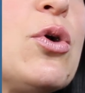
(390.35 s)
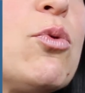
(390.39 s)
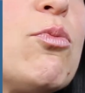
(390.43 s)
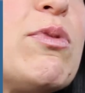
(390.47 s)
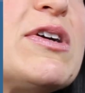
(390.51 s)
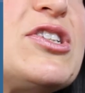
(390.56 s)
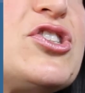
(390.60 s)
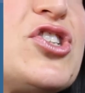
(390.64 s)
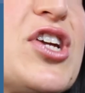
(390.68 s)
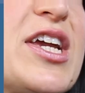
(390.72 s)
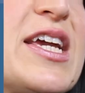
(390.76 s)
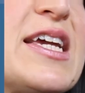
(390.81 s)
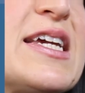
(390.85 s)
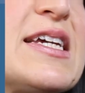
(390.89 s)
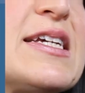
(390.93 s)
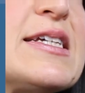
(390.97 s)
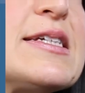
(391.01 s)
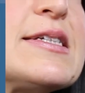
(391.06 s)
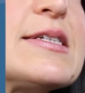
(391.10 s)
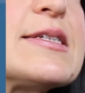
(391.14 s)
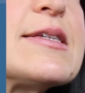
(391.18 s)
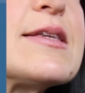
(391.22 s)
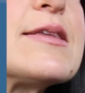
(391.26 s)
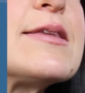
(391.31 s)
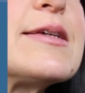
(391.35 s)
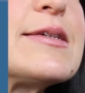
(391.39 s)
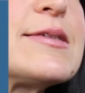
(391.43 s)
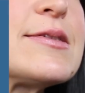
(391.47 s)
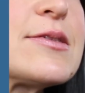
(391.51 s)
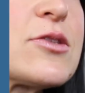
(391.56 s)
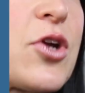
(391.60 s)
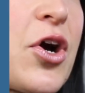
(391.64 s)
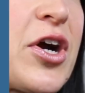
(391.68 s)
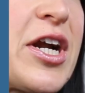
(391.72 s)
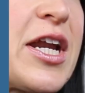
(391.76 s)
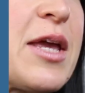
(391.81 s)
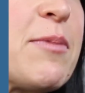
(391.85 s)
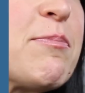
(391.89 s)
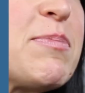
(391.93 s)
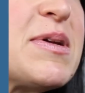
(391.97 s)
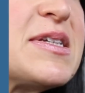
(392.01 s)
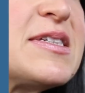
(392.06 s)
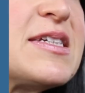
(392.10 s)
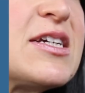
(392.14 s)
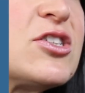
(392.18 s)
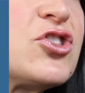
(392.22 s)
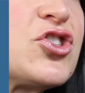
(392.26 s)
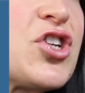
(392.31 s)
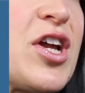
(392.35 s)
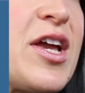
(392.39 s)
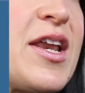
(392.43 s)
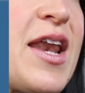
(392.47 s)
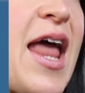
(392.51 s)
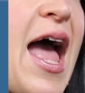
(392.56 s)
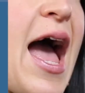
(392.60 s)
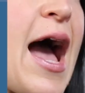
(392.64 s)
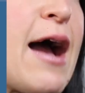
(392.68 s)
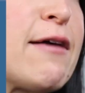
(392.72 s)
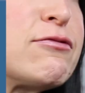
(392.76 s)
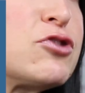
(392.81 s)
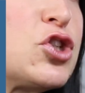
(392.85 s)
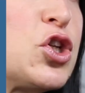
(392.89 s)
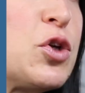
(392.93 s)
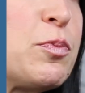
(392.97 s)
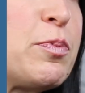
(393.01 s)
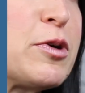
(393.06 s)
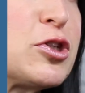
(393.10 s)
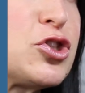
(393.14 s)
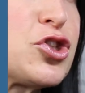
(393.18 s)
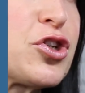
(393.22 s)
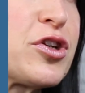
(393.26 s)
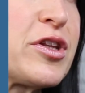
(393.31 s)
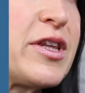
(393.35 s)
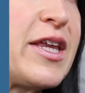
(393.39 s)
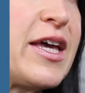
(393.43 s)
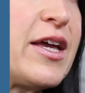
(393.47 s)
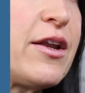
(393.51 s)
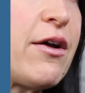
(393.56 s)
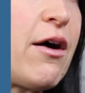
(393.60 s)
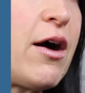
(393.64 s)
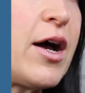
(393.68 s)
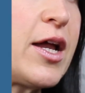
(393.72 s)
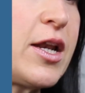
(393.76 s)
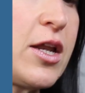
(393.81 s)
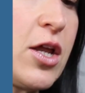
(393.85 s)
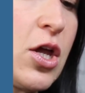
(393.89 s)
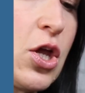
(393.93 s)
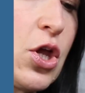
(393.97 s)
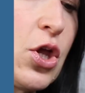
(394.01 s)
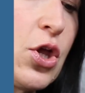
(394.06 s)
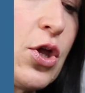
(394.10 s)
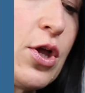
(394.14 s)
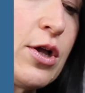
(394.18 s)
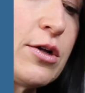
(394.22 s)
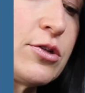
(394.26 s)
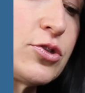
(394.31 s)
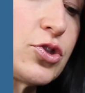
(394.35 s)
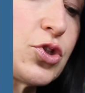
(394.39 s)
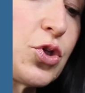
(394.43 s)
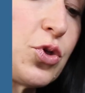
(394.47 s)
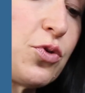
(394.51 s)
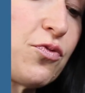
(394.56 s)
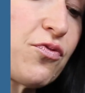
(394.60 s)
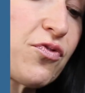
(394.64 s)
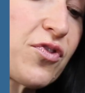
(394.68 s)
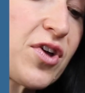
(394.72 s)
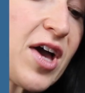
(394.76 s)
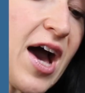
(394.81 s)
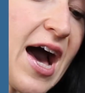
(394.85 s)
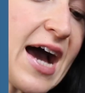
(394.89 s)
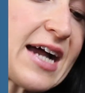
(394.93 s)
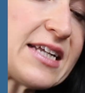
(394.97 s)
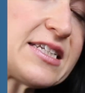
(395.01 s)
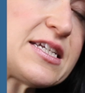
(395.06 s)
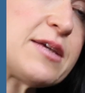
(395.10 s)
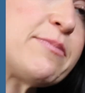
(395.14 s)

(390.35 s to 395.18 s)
which is the starting position after you put your lid on. So you've got